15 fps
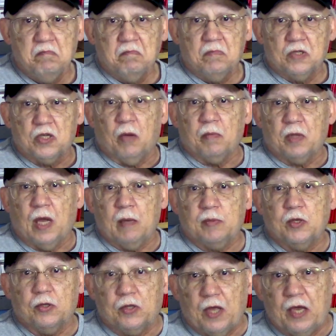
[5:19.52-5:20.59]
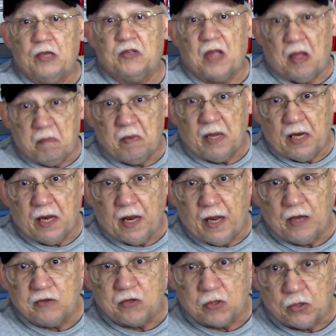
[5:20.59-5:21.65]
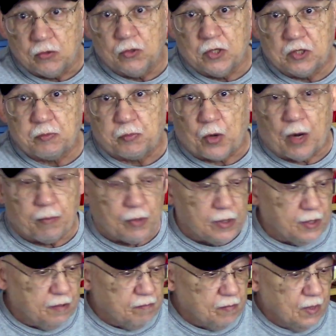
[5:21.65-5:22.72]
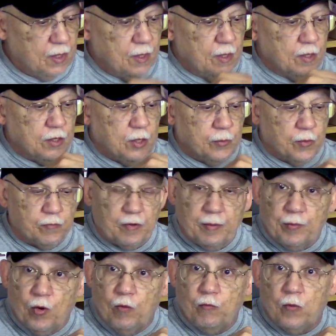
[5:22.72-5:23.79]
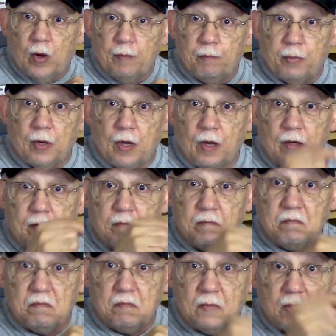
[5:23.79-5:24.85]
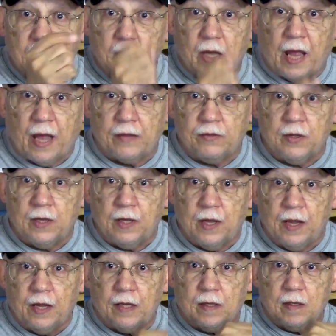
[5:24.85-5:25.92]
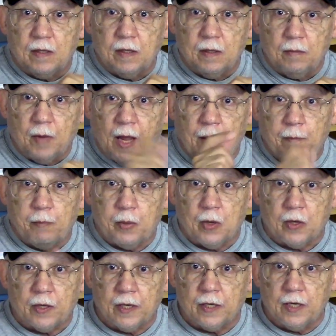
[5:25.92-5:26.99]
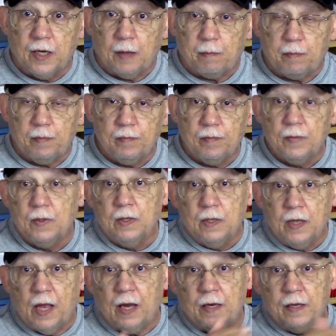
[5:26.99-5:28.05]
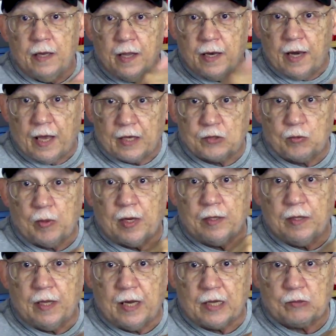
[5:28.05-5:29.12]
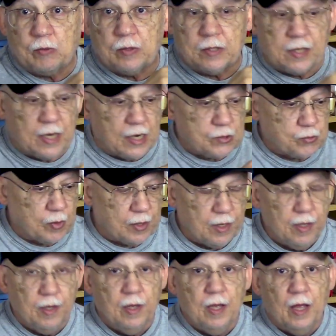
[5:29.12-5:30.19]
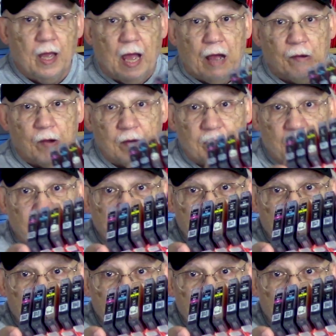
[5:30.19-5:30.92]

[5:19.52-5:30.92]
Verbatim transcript: Sometimes it takes that many hands to do this properly. You would remove one plug, add the ink, and plug it up. And the next one, and the next one, and the next one. However, if